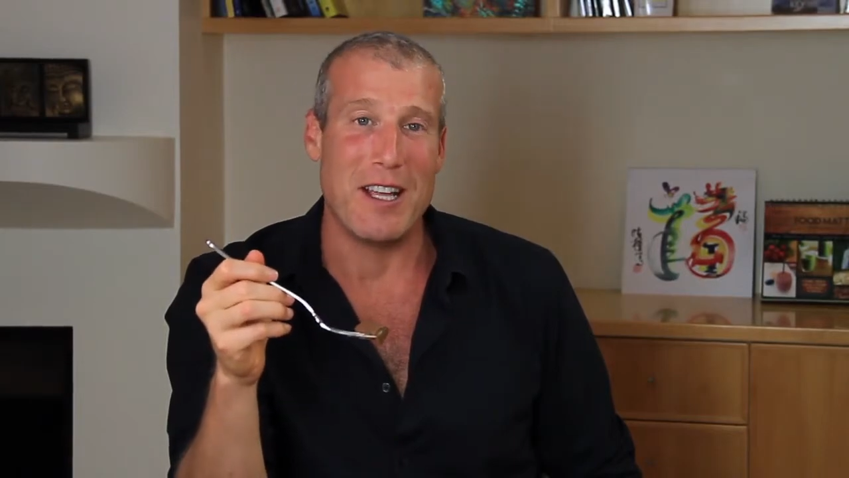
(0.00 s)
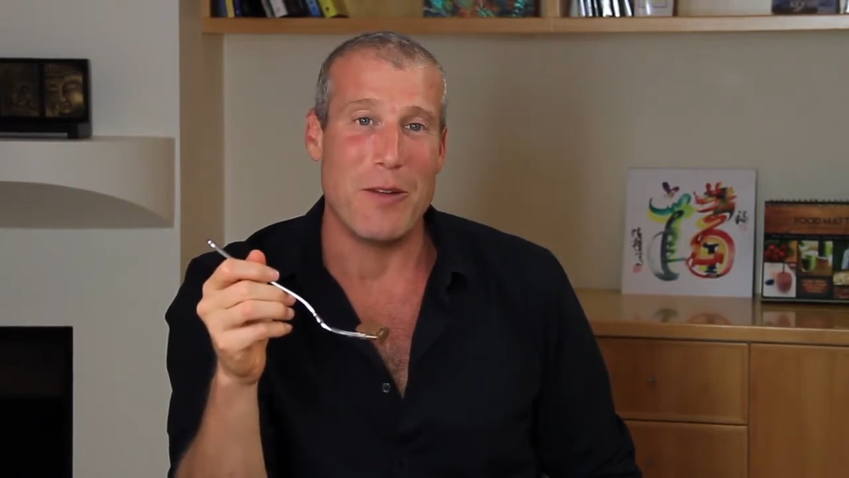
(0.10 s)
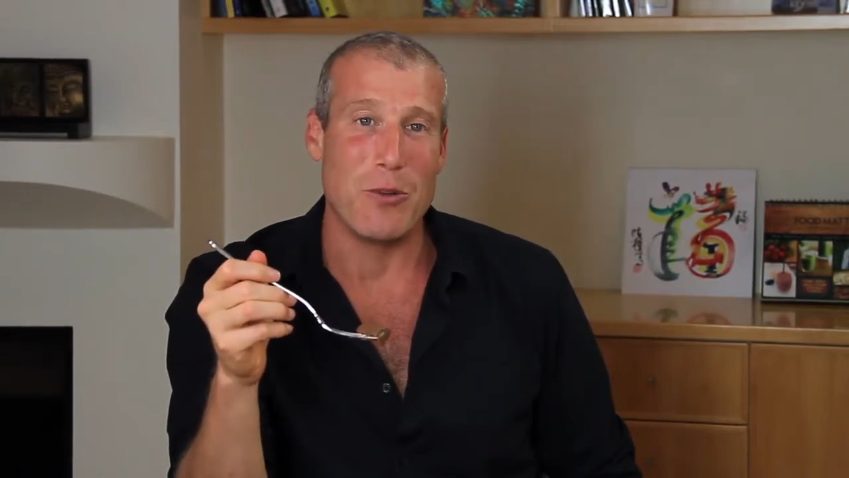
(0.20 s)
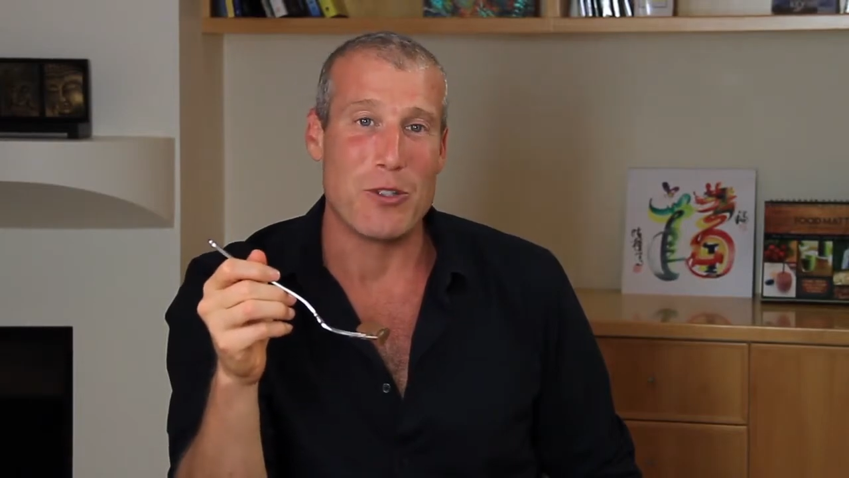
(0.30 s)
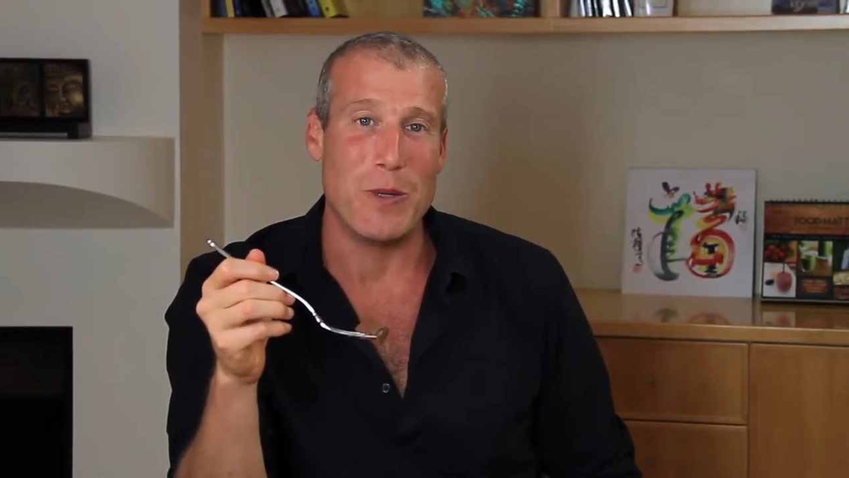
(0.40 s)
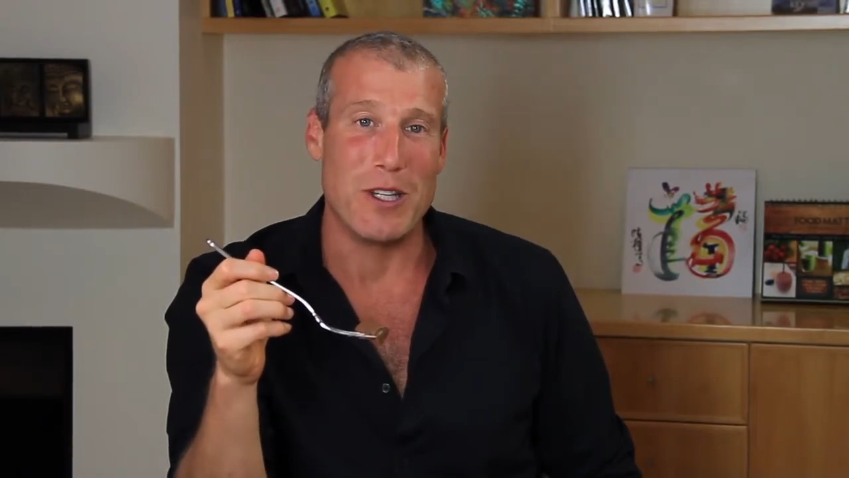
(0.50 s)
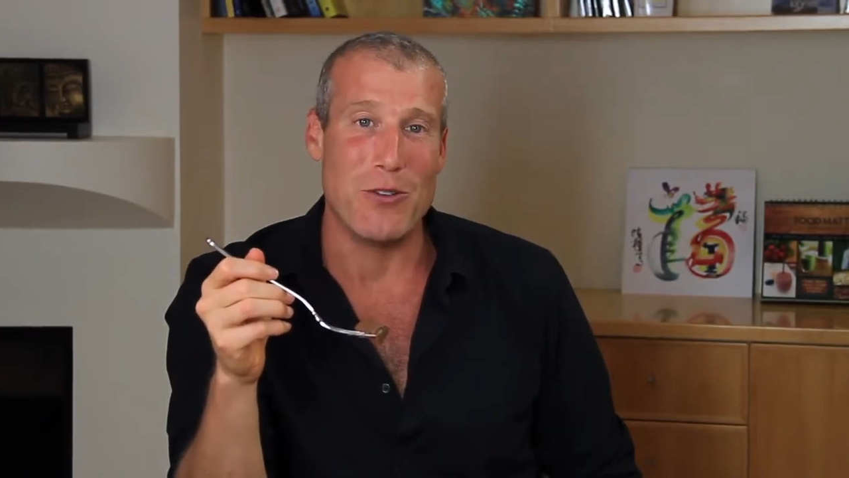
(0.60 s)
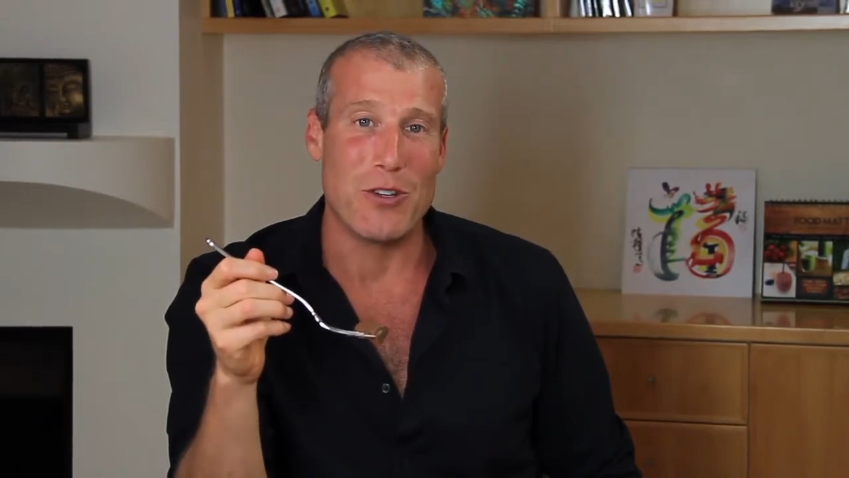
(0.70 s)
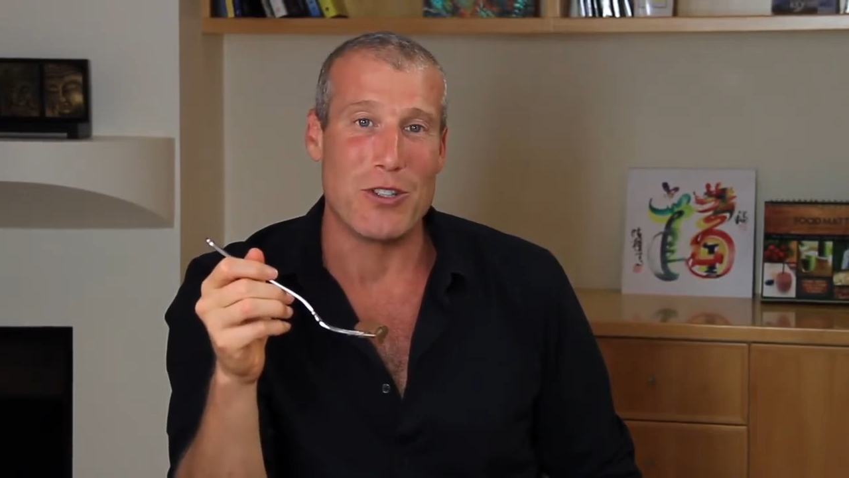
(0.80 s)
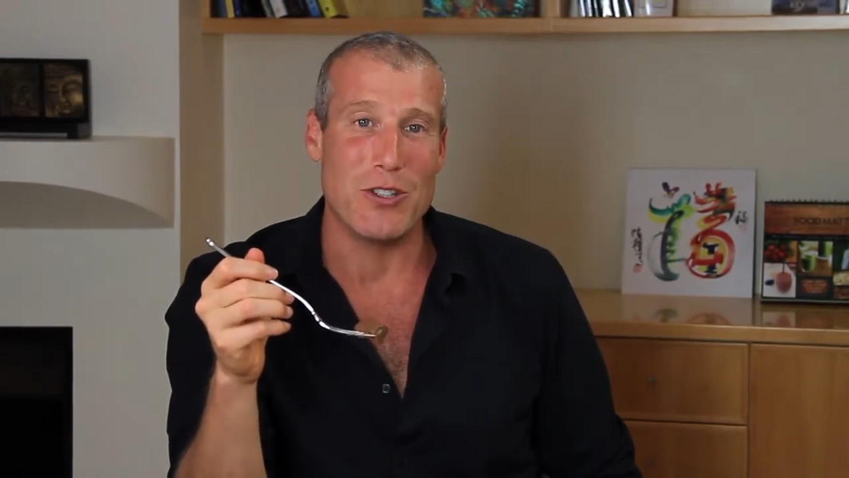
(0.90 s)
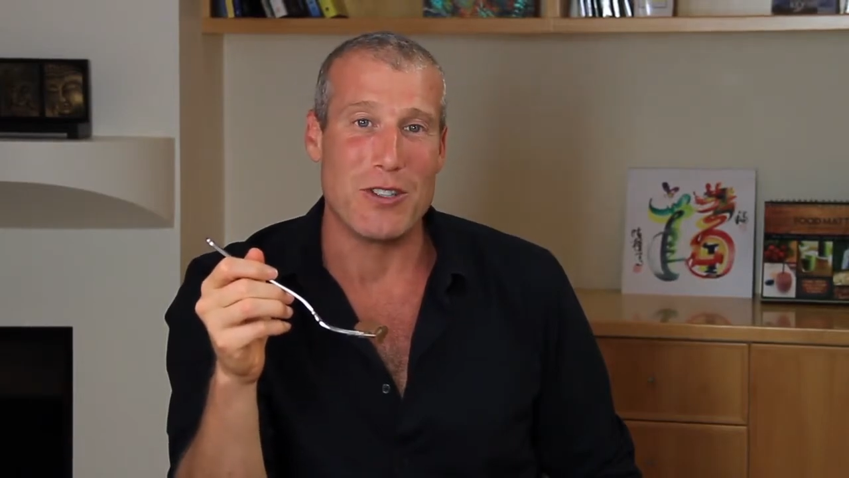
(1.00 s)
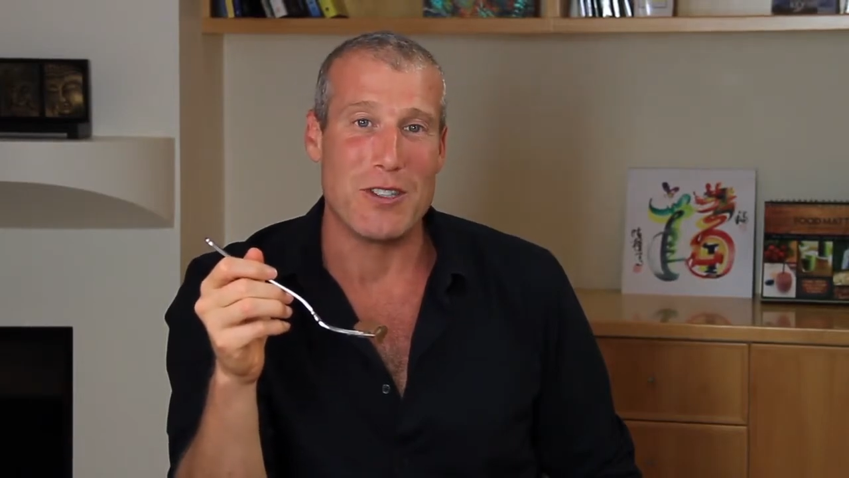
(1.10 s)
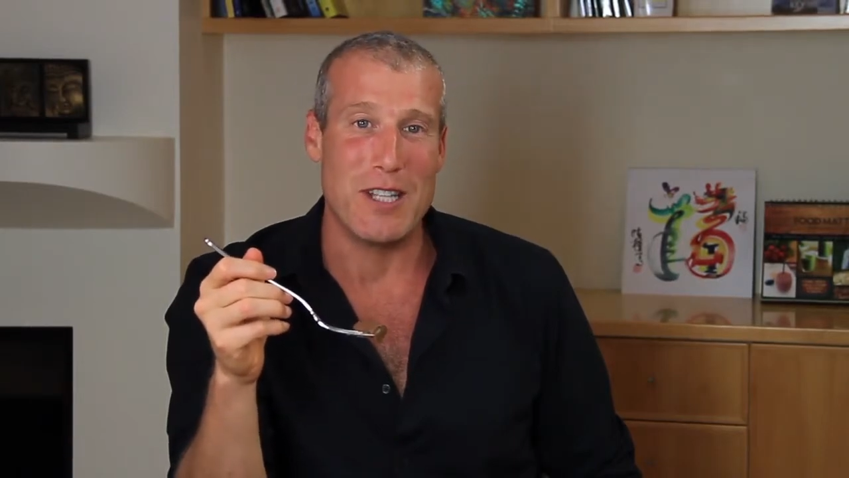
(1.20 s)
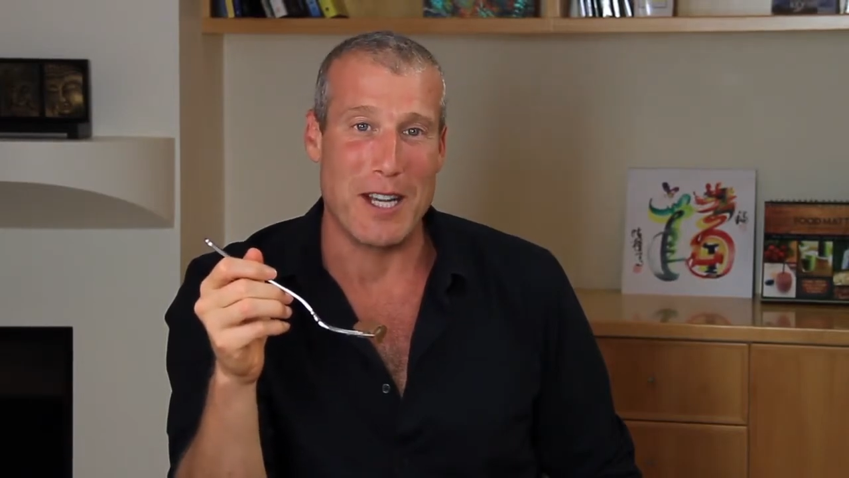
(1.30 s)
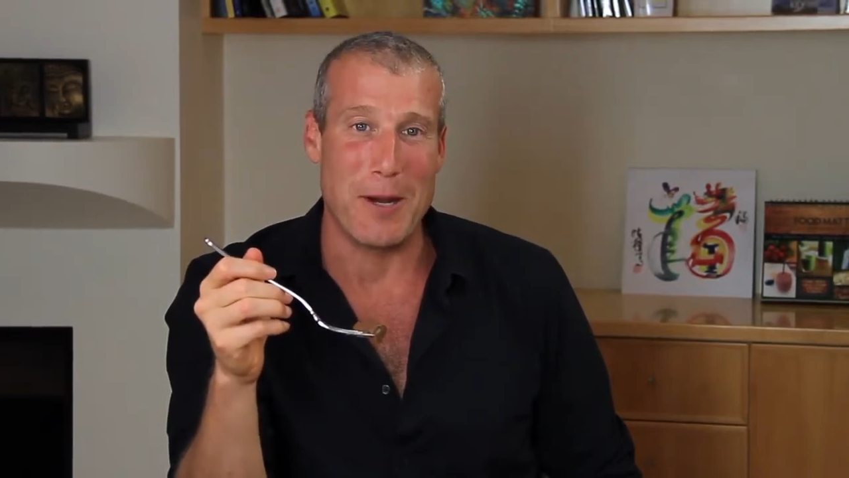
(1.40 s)
and we'll speak to you real soon.
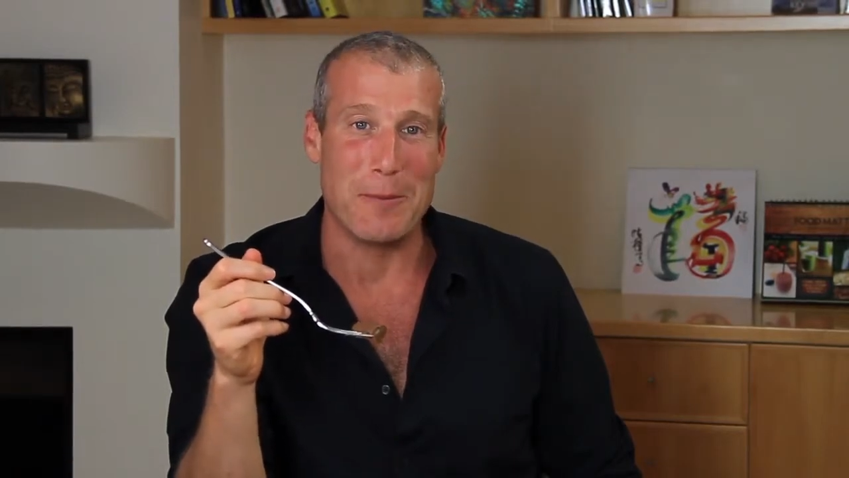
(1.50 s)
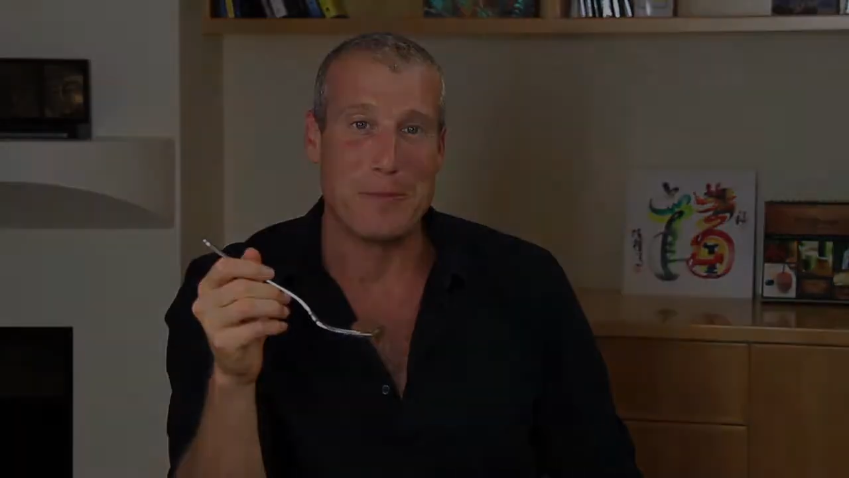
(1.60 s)
Take care.